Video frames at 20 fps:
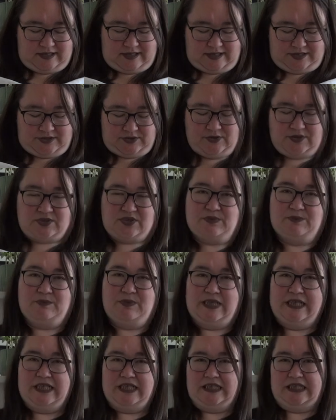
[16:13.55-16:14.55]
it's not
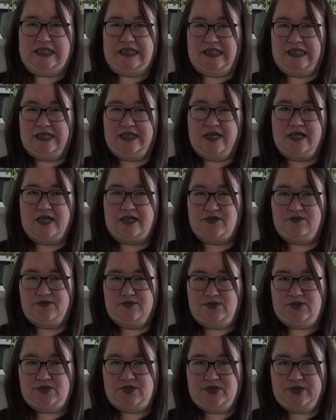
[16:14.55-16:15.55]
completely
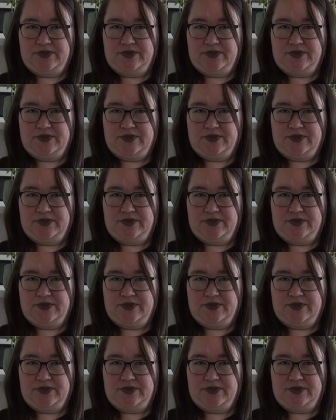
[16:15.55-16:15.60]
accurate